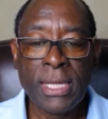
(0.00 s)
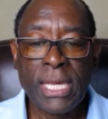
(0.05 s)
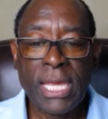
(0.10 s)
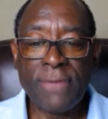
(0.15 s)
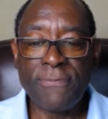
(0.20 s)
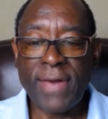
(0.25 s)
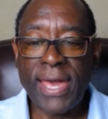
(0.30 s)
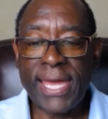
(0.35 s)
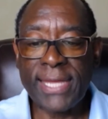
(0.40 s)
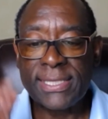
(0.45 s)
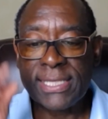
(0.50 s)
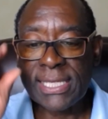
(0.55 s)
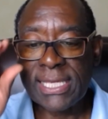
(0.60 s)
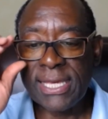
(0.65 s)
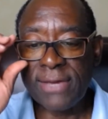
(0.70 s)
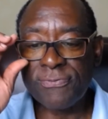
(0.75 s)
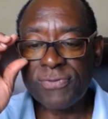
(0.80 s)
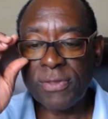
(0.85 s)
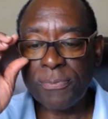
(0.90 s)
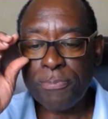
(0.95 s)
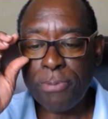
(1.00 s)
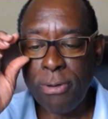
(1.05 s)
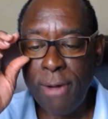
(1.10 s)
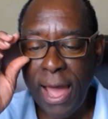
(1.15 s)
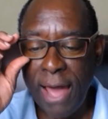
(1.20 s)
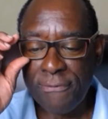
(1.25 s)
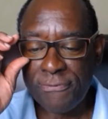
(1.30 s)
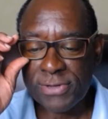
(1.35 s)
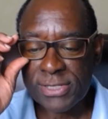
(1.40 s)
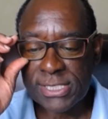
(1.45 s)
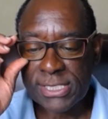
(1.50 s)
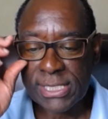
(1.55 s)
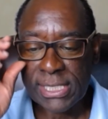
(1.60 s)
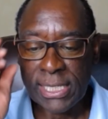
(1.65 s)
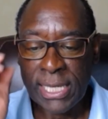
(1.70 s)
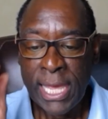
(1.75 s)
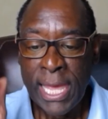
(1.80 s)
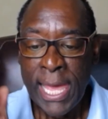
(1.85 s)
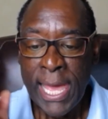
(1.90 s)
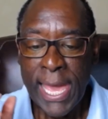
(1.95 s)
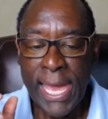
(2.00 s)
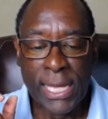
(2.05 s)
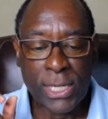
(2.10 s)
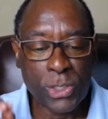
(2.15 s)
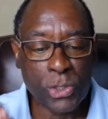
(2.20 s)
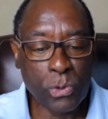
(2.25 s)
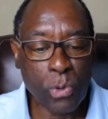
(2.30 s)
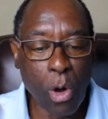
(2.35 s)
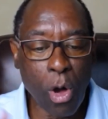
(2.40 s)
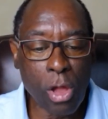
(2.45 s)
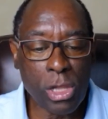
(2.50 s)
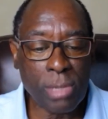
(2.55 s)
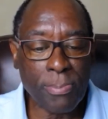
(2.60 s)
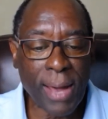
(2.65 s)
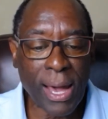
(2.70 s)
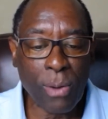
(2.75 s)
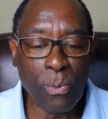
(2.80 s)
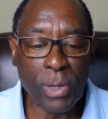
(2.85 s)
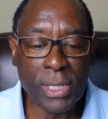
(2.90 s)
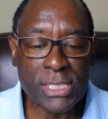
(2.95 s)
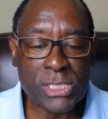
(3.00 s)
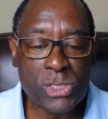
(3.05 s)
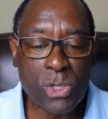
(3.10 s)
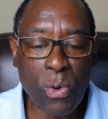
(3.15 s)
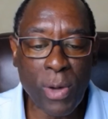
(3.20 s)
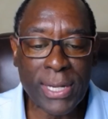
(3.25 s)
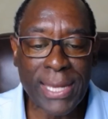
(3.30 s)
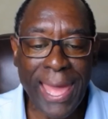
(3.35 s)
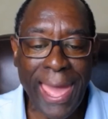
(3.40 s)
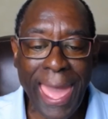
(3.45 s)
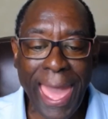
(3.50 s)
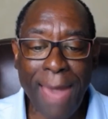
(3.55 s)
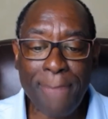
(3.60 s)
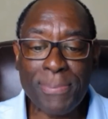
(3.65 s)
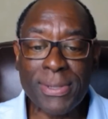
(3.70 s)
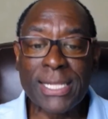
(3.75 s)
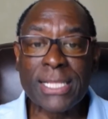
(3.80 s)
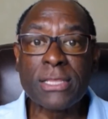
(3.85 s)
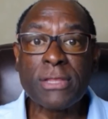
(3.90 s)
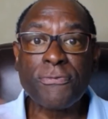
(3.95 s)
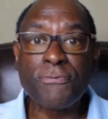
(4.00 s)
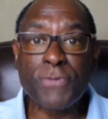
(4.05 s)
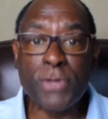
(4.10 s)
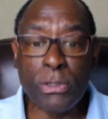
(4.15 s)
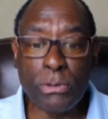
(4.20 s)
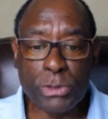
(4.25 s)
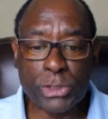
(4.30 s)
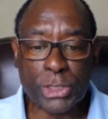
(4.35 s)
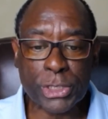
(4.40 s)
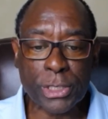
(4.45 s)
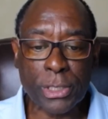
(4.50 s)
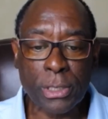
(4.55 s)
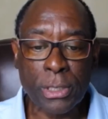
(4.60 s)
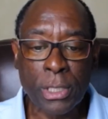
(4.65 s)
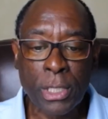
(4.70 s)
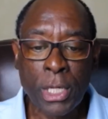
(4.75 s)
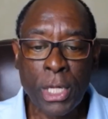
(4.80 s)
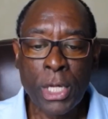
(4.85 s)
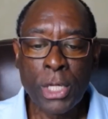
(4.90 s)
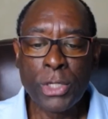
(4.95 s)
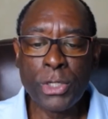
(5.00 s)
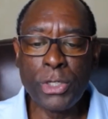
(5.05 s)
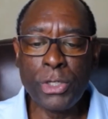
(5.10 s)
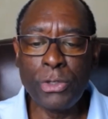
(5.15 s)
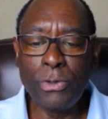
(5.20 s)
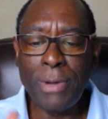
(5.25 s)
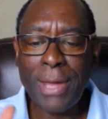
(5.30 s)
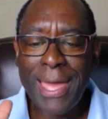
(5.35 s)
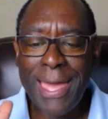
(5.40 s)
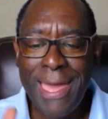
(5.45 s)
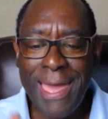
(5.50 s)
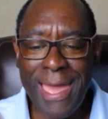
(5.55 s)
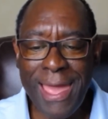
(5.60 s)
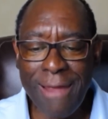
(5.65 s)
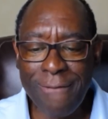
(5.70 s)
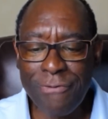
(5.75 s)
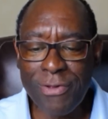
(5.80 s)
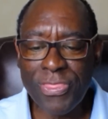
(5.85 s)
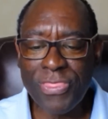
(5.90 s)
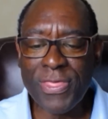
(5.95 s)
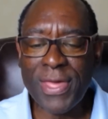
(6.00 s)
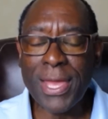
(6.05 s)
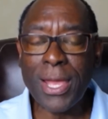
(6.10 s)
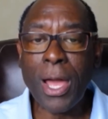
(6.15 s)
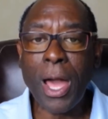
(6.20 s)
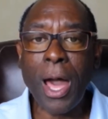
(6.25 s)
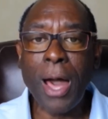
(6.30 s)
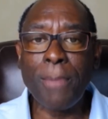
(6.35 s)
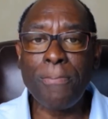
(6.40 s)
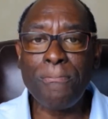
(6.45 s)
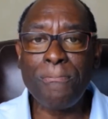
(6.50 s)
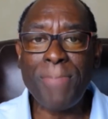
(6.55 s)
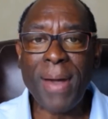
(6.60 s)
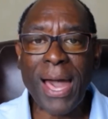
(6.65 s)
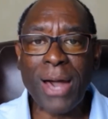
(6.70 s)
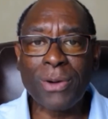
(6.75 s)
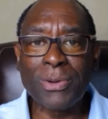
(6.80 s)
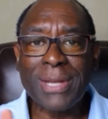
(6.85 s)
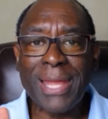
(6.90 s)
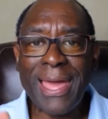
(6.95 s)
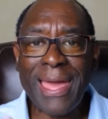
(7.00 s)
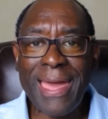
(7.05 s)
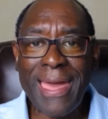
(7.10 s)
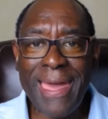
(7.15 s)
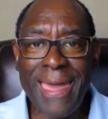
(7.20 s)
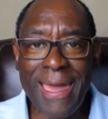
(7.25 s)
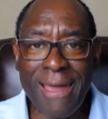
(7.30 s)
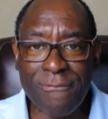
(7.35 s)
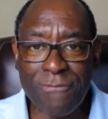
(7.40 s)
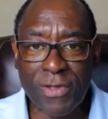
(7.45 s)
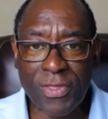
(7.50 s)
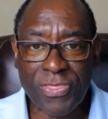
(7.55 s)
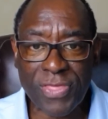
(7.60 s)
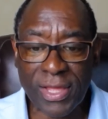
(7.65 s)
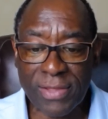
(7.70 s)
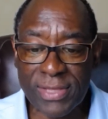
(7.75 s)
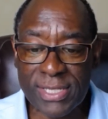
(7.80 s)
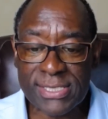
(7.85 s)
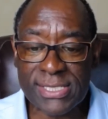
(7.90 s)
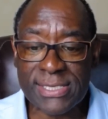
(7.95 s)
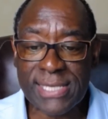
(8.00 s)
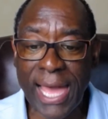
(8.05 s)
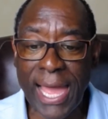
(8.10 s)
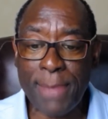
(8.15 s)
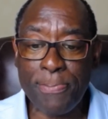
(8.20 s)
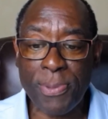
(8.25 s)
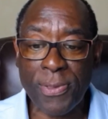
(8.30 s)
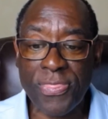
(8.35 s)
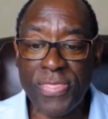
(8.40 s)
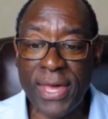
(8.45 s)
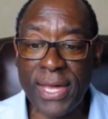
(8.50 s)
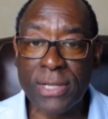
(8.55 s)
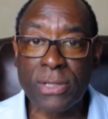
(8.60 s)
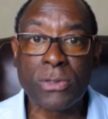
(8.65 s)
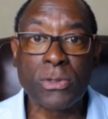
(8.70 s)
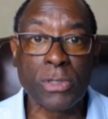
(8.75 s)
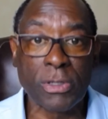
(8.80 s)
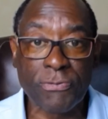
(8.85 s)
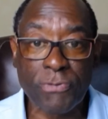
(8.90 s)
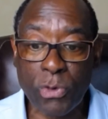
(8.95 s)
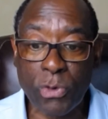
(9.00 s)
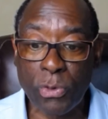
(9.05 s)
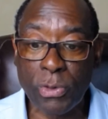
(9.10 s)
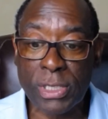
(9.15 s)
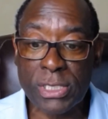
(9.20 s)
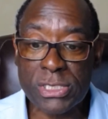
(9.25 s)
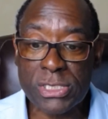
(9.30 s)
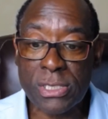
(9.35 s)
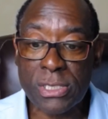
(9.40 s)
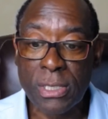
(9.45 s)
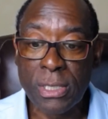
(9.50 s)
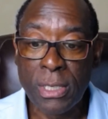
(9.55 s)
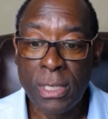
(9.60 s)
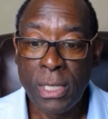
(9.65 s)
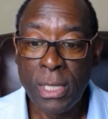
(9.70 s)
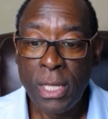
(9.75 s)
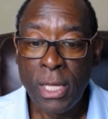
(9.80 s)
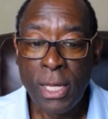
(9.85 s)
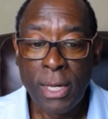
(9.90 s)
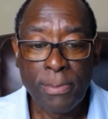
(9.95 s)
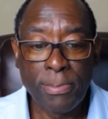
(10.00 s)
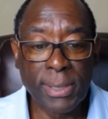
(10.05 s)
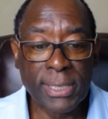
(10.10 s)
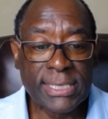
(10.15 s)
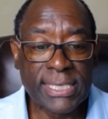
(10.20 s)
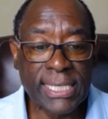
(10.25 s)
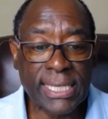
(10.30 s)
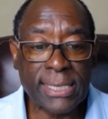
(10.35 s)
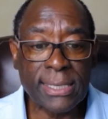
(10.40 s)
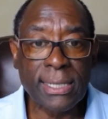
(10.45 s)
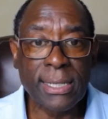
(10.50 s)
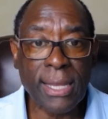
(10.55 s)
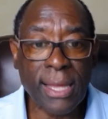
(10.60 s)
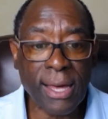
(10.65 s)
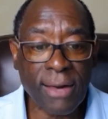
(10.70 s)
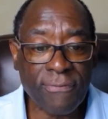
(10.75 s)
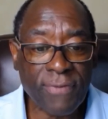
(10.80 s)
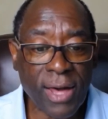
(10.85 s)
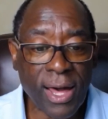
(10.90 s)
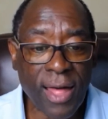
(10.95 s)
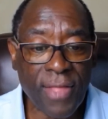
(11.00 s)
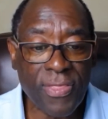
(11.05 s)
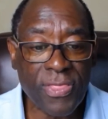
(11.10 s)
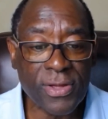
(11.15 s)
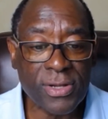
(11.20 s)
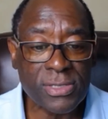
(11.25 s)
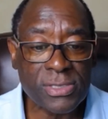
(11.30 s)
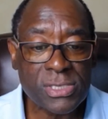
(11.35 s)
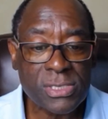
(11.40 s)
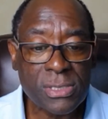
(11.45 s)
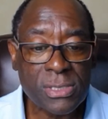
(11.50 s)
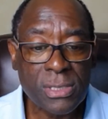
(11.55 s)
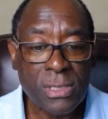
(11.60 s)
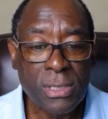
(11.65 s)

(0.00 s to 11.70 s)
If I had the gift of prophecy and knew all about what is going to happen in the future, knew everything about everything, this is hypothetical, of course, but didn't love others,